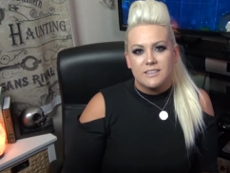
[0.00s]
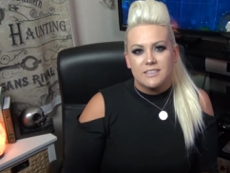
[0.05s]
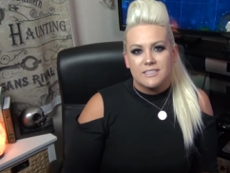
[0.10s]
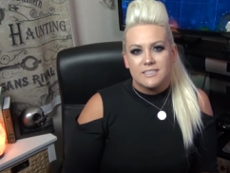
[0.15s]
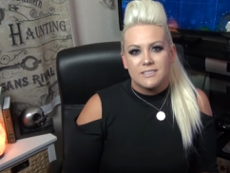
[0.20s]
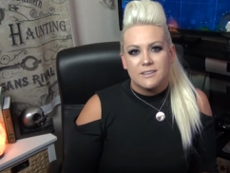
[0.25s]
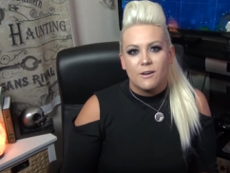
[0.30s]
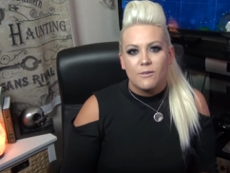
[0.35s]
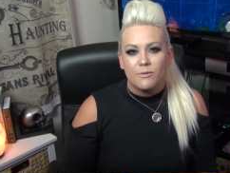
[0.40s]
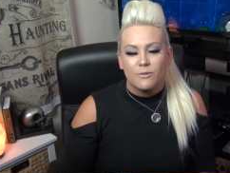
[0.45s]
this
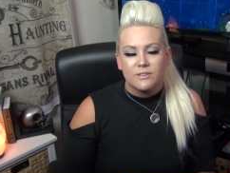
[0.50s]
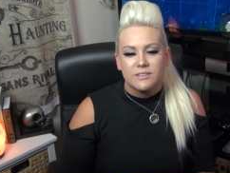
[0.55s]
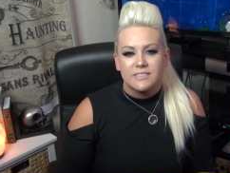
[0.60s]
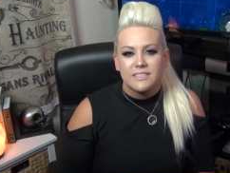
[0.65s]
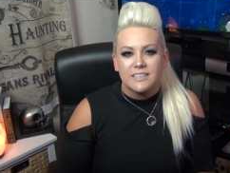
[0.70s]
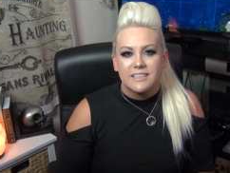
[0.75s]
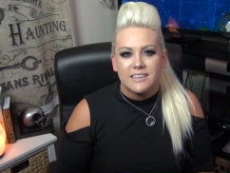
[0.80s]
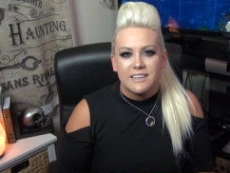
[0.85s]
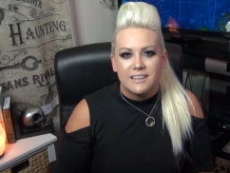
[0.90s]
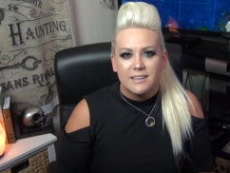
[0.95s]
stuff once
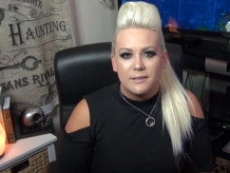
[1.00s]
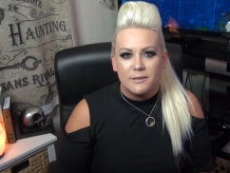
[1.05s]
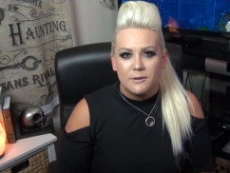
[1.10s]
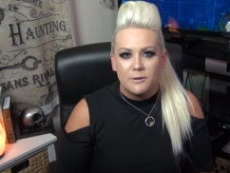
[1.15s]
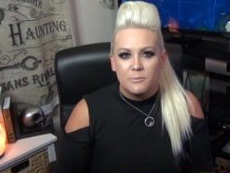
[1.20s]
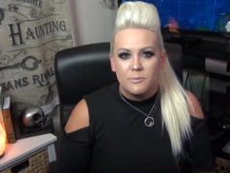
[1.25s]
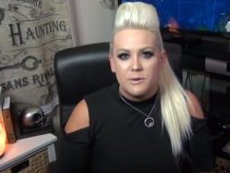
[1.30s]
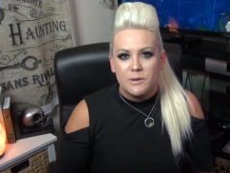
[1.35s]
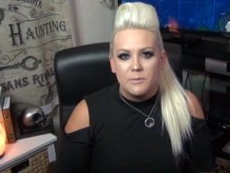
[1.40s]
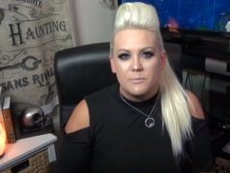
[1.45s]
I get a
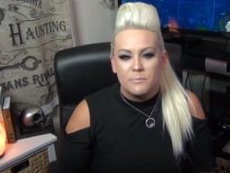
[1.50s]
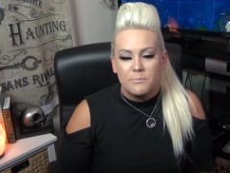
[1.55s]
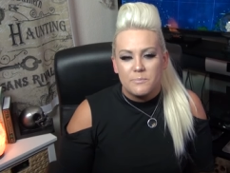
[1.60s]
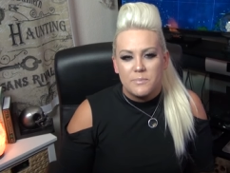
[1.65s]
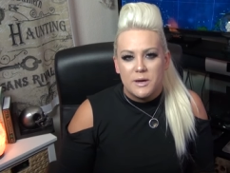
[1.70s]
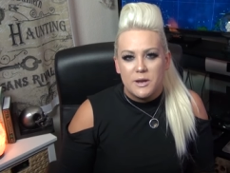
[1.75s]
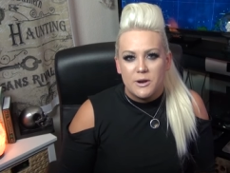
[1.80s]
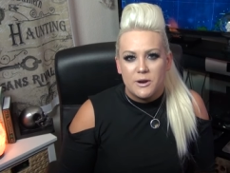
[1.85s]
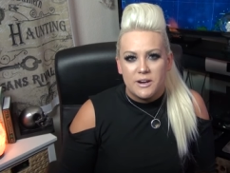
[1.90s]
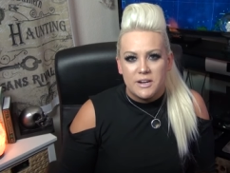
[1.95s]
little bit
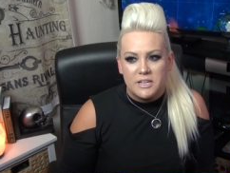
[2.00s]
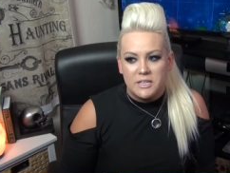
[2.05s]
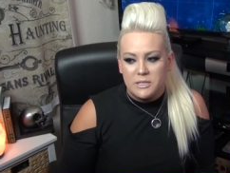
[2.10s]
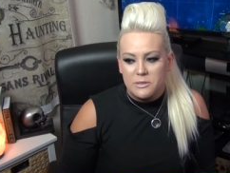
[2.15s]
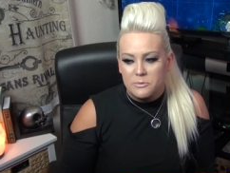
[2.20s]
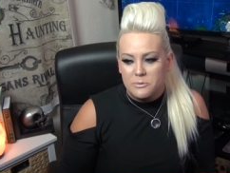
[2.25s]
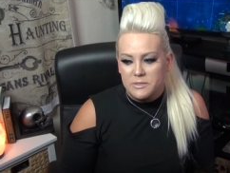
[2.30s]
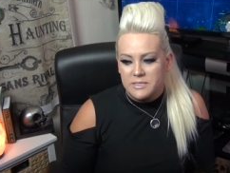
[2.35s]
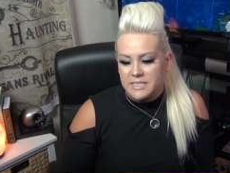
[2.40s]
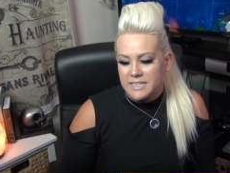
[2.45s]
better at
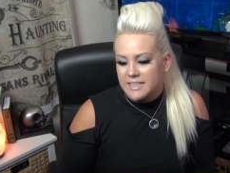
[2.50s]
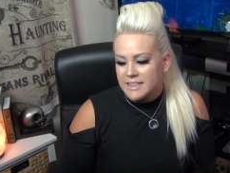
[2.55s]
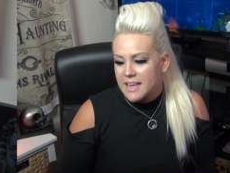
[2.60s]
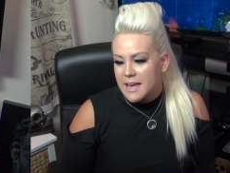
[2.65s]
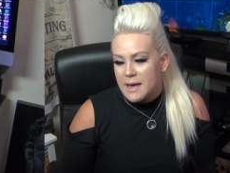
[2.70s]
using